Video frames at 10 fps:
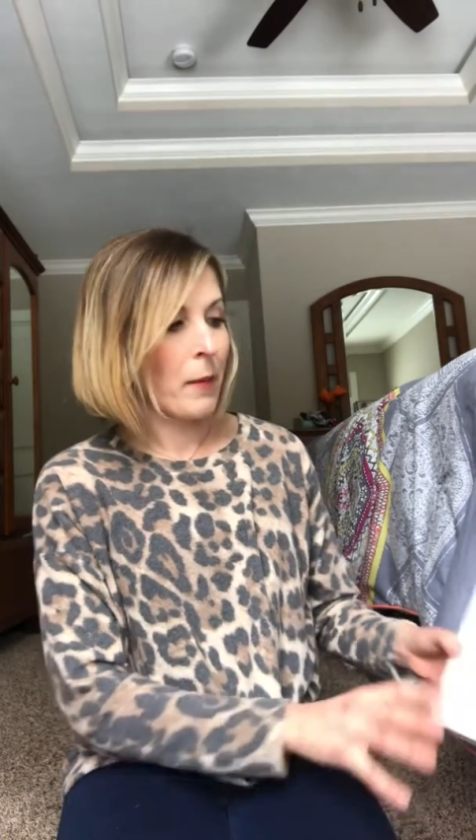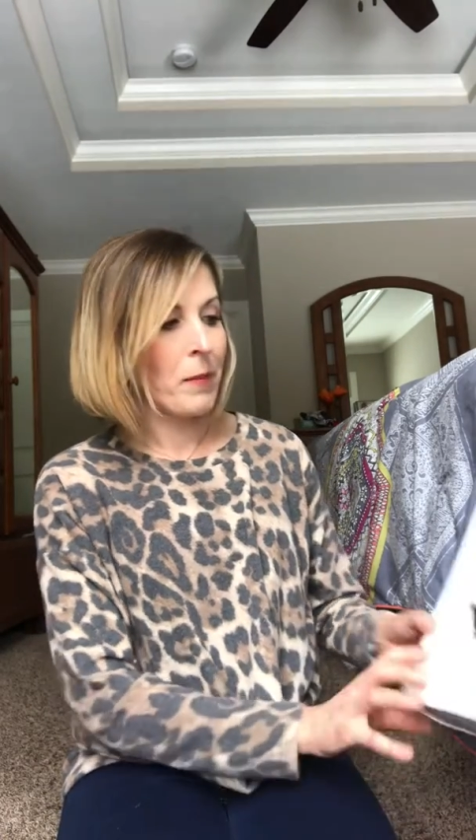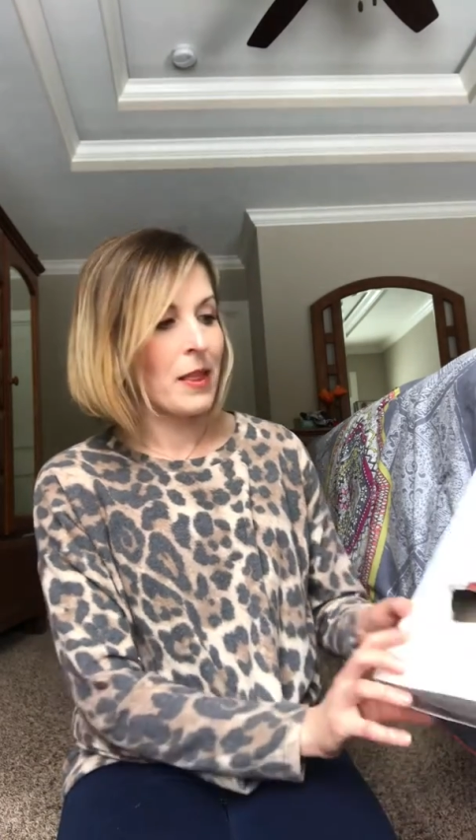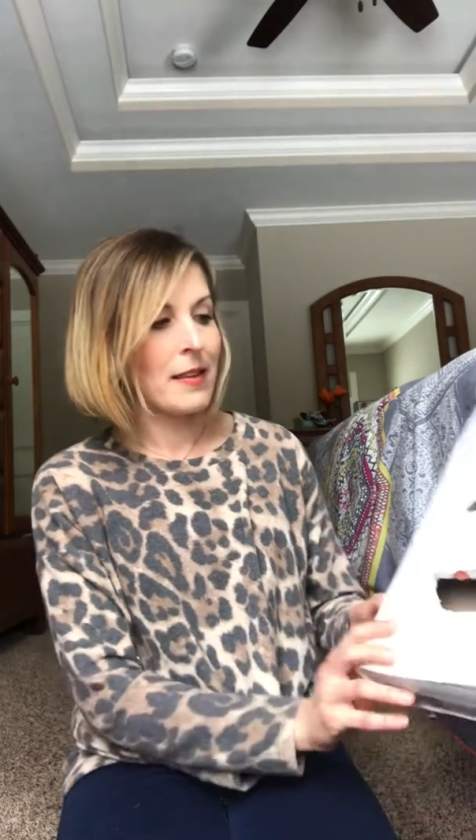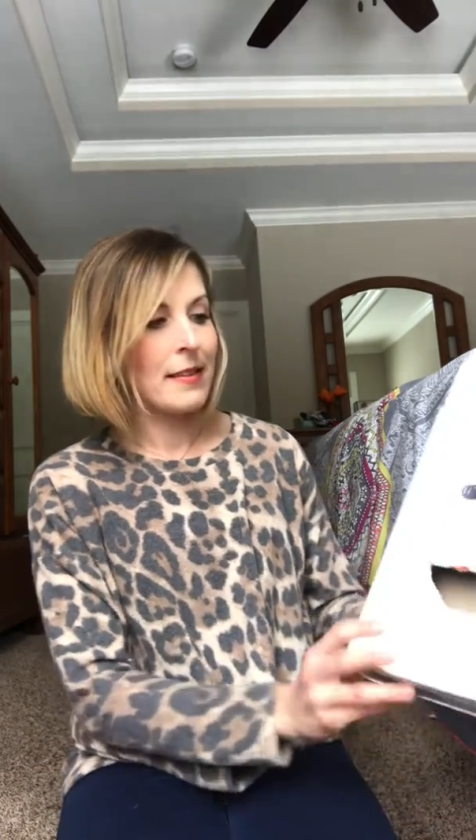
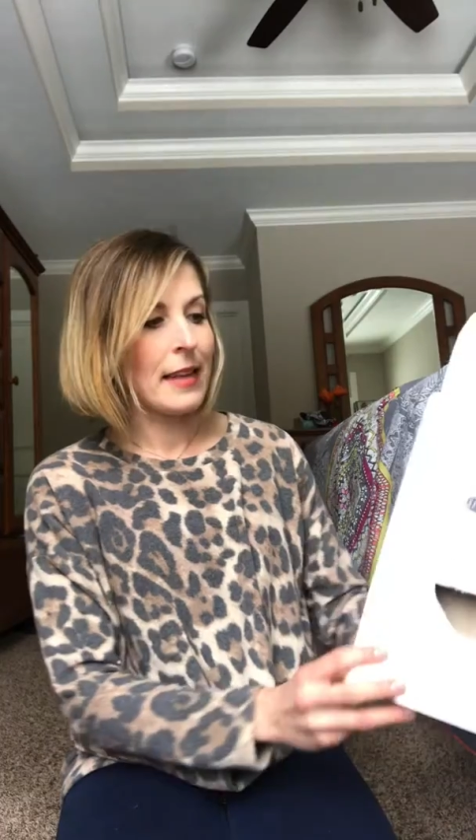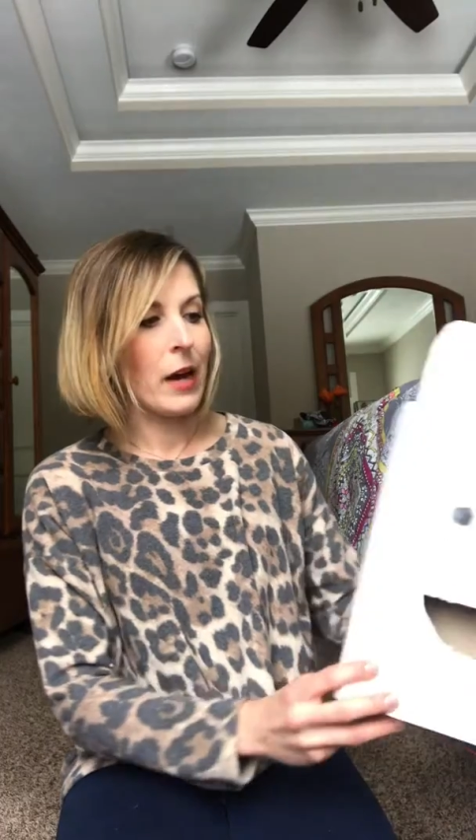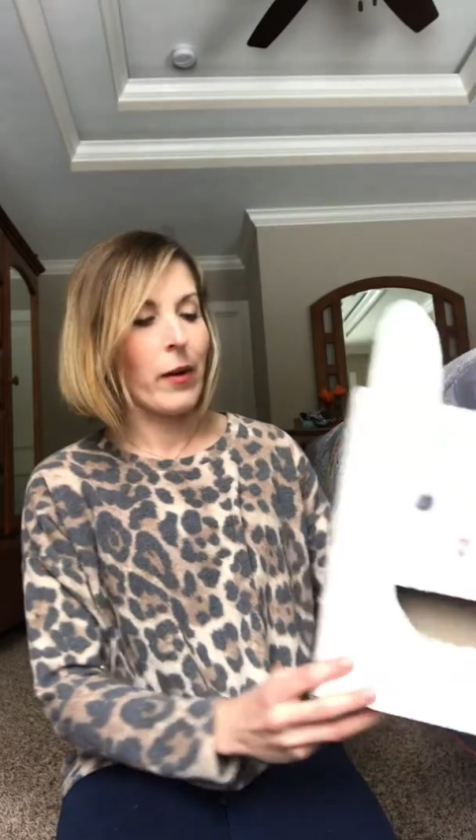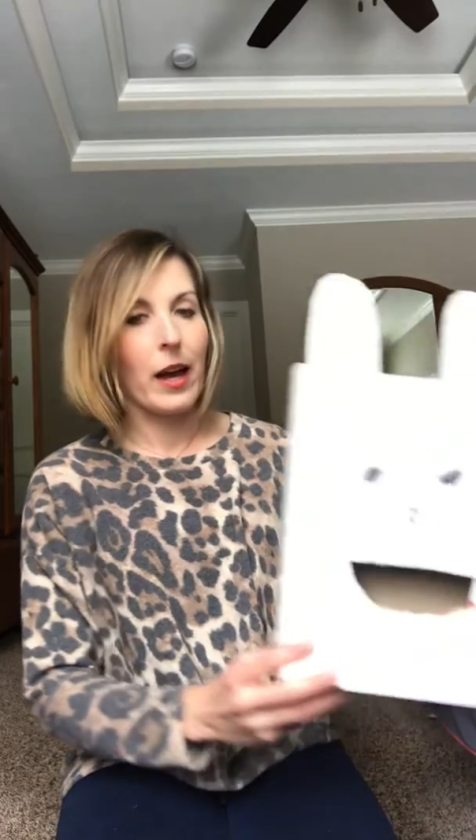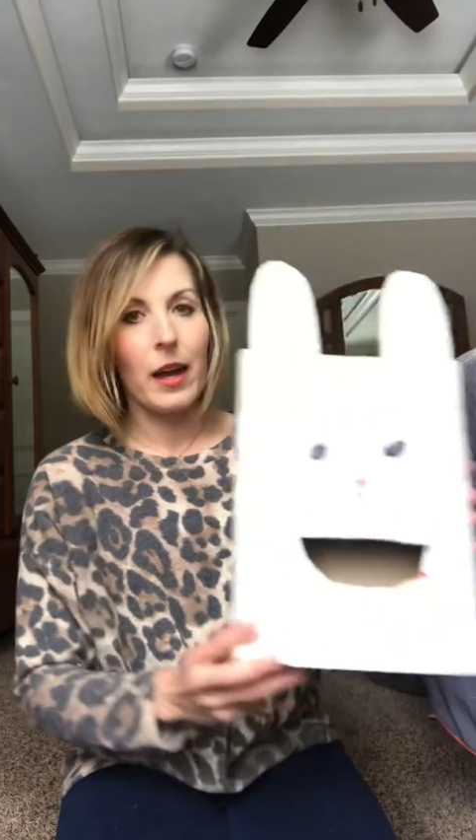but this is
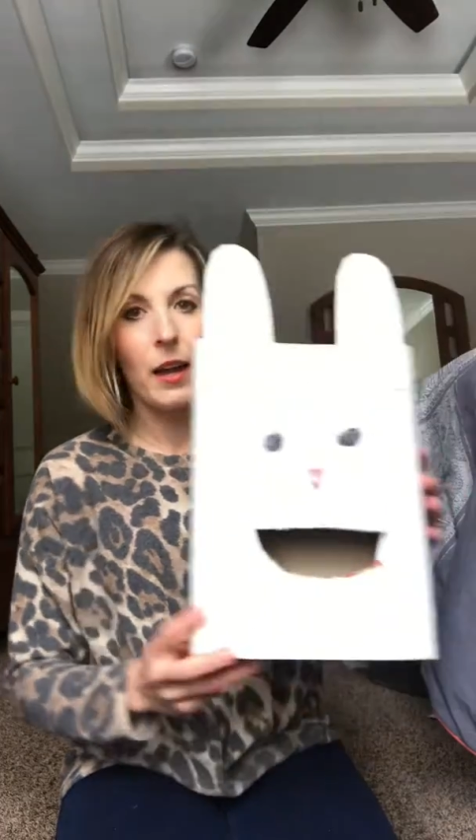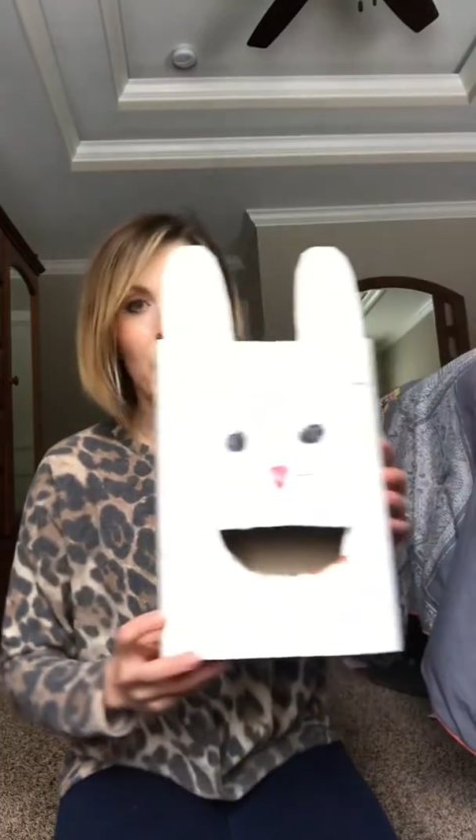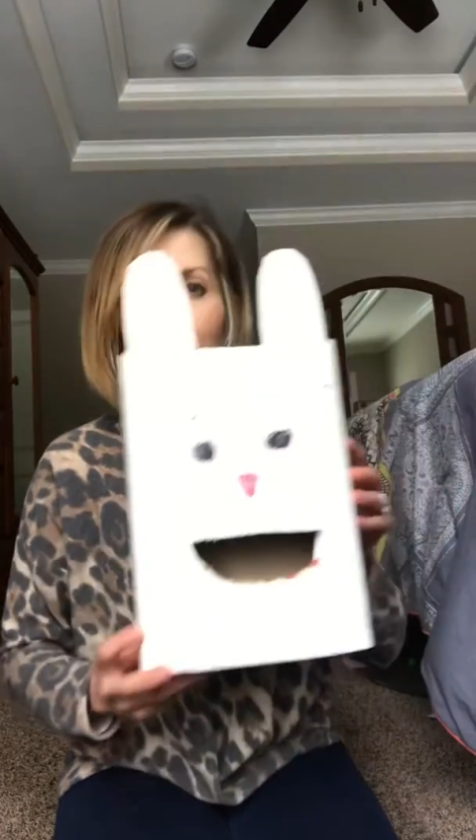how I